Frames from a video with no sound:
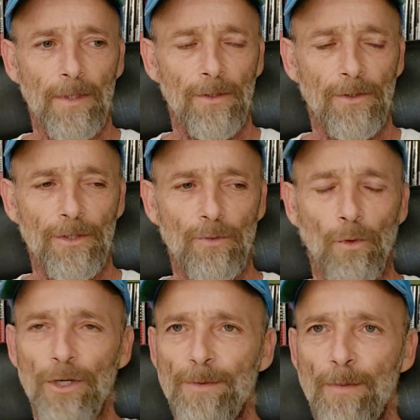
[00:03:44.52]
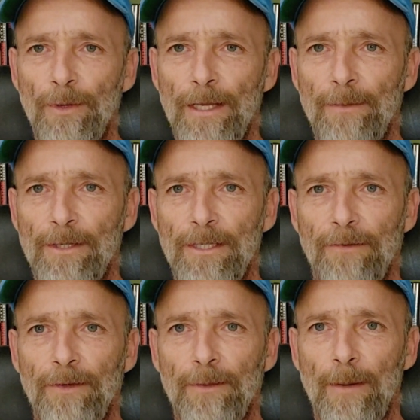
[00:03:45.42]
So it just worries me putting that much
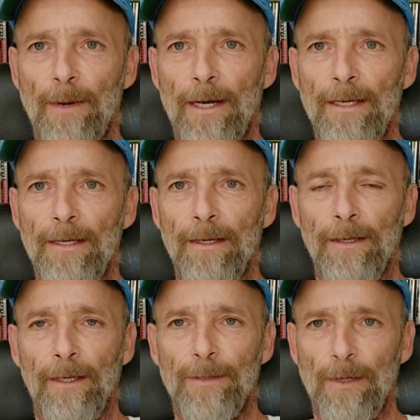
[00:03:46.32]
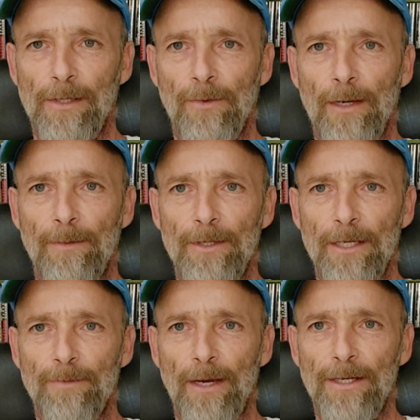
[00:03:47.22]
stuff into my body, especially when I'm in
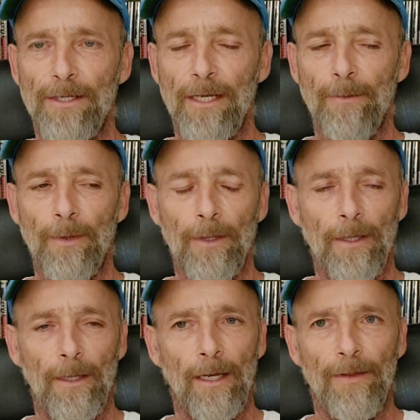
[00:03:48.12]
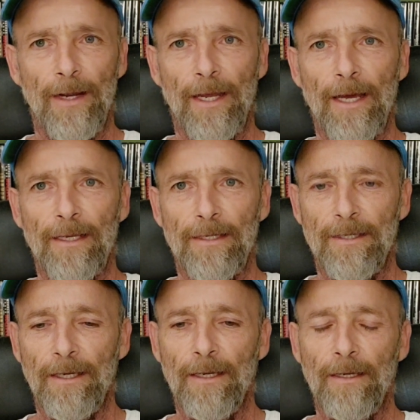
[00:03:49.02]
such bad shape. And then I got
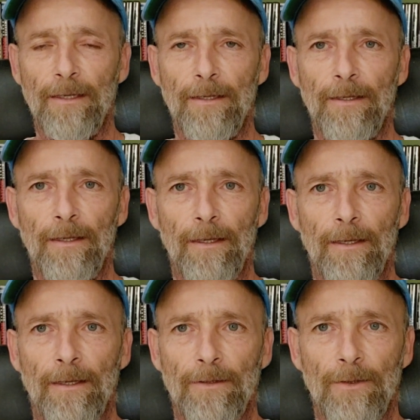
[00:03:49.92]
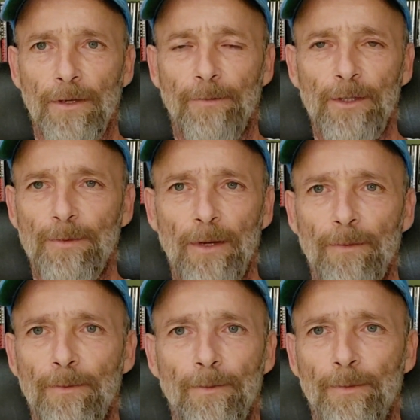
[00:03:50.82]
sick, and so I've just
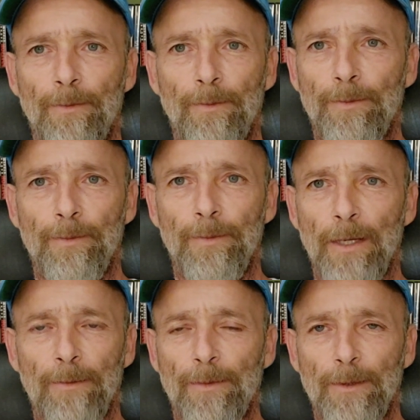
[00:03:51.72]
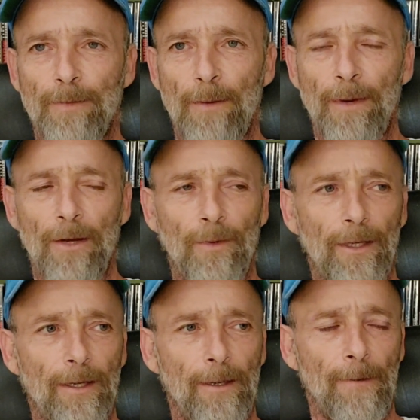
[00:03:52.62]
it's been a bad
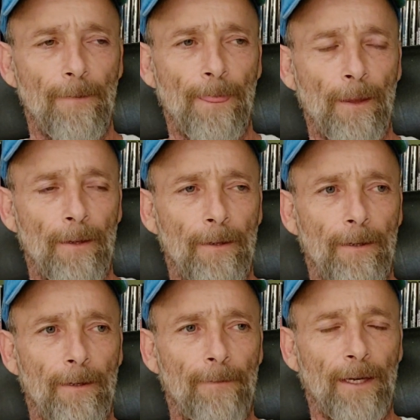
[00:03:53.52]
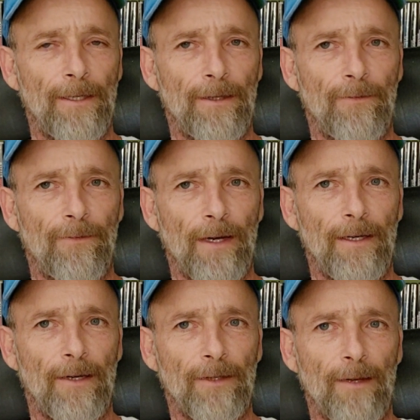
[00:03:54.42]
week. I did
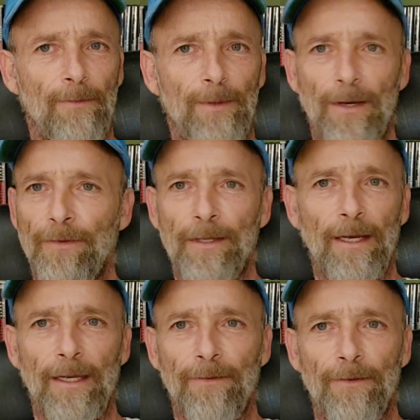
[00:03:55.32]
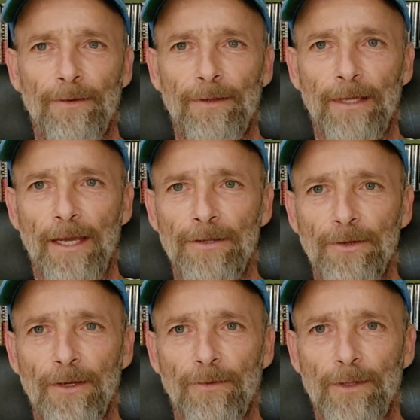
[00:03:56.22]
find out that I'm definitely not giving
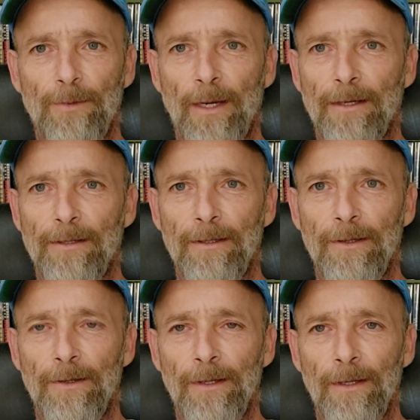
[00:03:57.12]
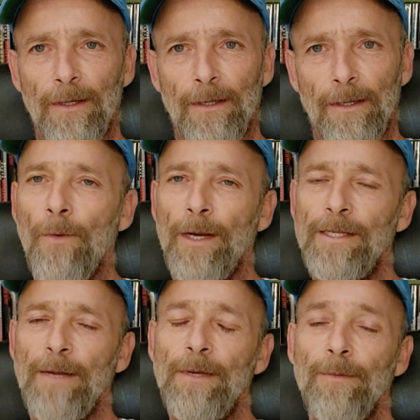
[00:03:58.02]
cancer enough respect, But when I
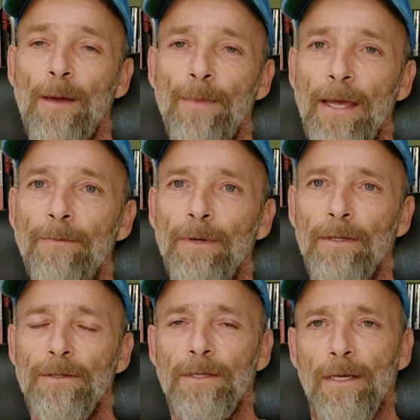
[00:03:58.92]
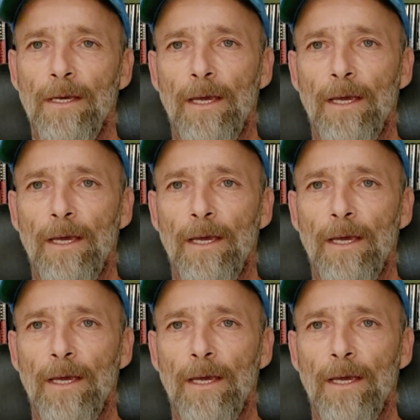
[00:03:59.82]
stopped taking my pain pills,